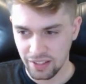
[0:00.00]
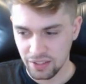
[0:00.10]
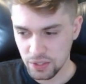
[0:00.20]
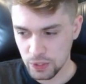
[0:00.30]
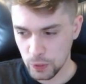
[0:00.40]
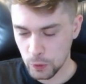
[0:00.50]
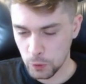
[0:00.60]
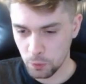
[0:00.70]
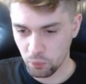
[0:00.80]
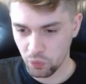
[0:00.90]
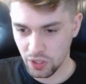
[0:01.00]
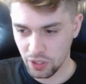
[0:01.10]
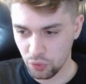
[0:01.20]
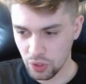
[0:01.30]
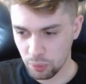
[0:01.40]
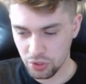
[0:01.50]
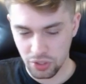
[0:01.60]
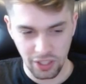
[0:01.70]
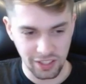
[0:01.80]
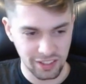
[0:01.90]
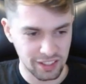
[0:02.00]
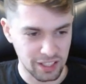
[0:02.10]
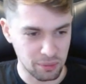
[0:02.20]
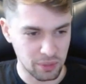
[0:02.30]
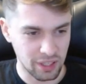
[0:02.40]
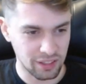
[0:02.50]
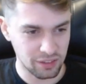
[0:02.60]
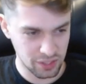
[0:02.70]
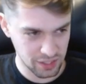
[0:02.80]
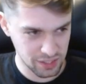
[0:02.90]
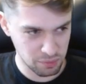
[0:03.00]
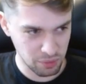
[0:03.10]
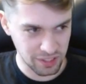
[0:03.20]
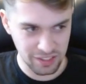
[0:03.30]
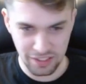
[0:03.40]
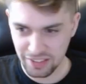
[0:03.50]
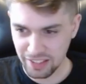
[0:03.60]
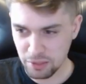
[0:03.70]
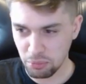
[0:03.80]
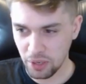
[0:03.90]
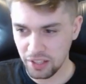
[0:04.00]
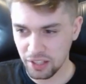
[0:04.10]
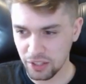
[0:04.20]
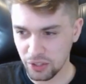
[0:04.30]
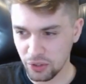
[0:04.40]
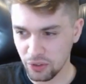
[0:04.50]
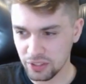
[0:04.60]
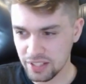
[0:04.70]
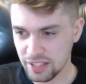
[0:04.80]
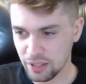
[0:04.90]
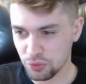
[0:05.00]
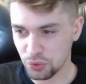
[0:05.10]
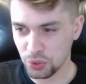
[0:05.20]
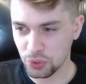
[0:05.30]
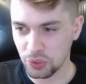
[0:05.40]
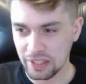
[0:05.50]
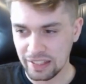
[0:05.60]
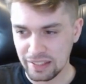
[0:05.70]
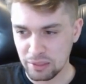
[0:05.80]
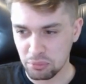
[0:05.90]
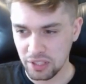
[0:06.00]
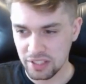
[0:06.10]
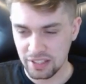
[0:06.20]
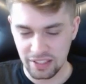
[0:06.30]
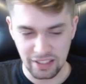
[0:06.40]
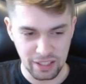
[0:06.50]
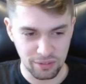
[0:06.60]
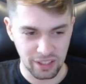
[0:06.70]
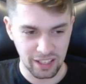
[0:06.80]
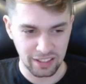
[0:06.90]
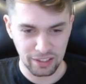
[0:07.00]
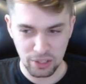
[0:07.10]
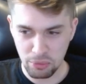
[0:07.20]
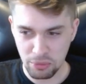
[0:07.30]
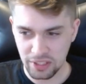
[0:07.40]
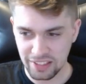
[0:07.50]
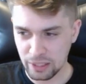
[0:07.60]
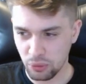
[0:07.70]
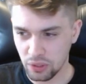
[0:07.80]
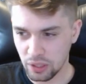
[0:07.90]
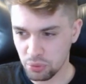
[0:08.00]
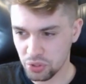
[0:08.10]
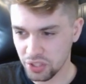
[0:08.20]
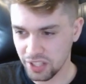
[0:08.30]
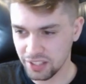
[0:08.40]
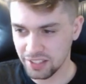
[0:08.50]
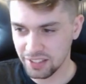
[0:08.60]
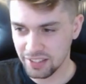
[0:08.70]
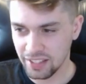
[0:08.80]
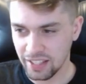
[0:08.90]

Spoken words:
So if you appreciate the time I just spent explaining all the stuff to you, please leave a like and comment, I will appreciate it.